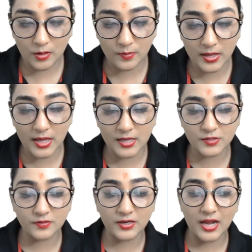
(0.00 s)
Okay,
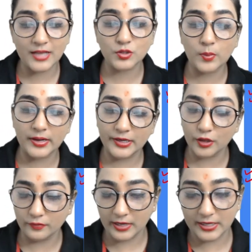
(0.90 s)
Iswaran has
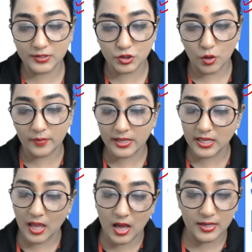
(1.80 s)
quality of telling story.
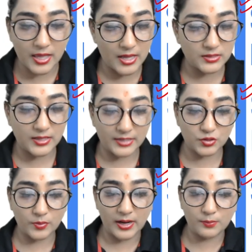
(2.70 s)
Yeah, yes,
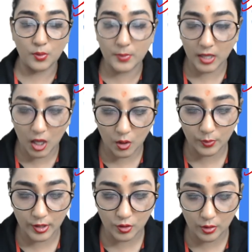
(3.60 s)
that's right, Bhumika.
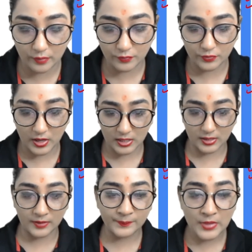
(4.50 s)
Okay, you have
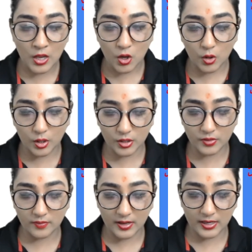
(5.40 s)
read it.
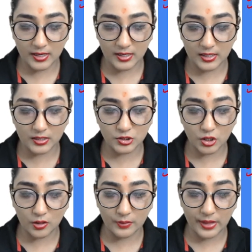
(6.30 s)
All right.
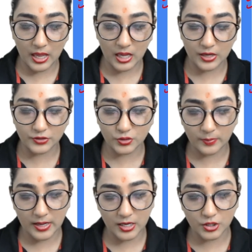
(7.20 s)
Okay,
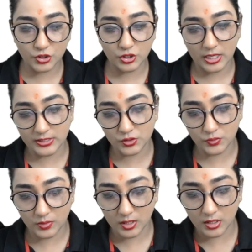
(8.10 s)
Shivesh, that's
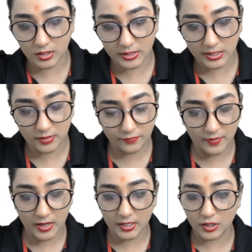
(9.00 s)
really
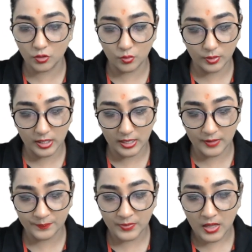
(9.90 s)
fine.
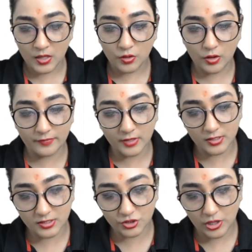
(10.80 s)
Okay, you have
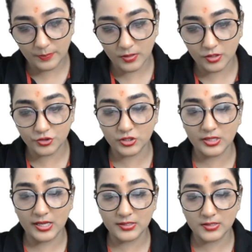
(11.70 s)
done this chapter,
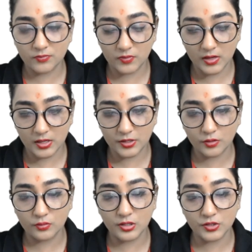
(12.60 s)
Harshit. That's
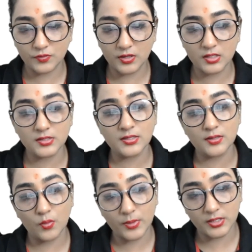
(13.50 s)
really good. Iswaran is a
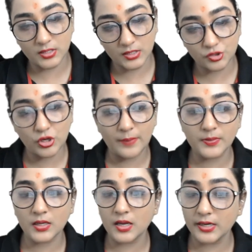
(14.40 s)
servant in this
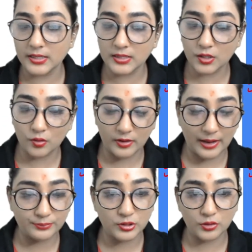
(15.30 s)
chapter. Yeah, Nathik,
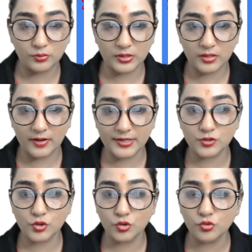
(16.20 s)
you're absolutely
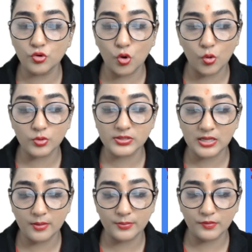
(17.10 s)
right. So you know
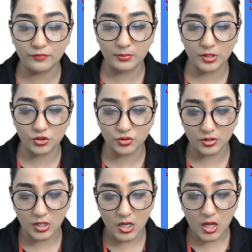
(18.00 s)
some
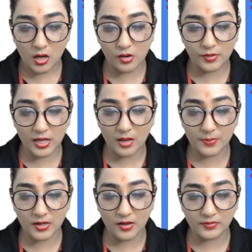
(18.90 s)
information. Okay,
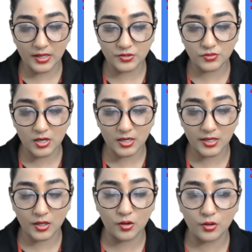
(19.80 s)
Abhinav, that's
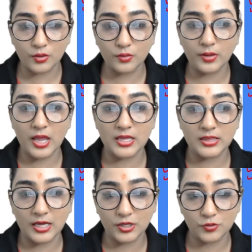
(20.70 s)
really good. Okay,
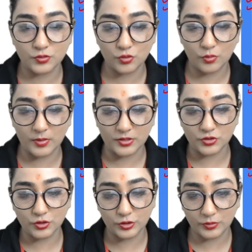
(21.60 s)
thank you so
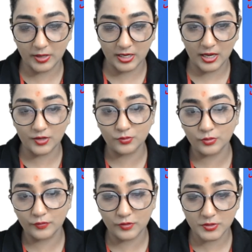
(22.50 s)
much. All right, I
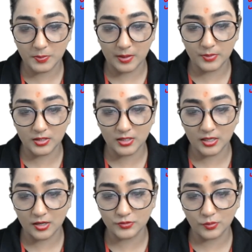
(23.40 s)
don't know if you're spamming in
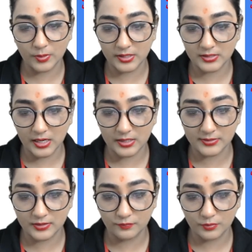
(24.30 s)
the class or what
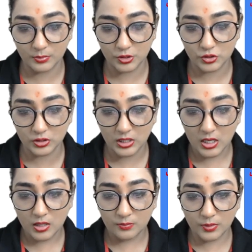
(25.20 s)
exactly is the information,
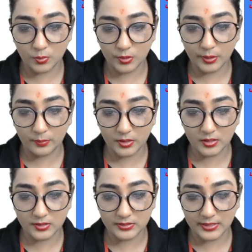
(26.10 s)
but whatever
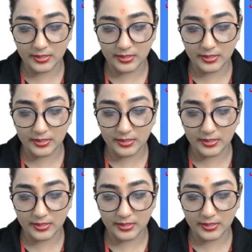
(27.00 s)
it is,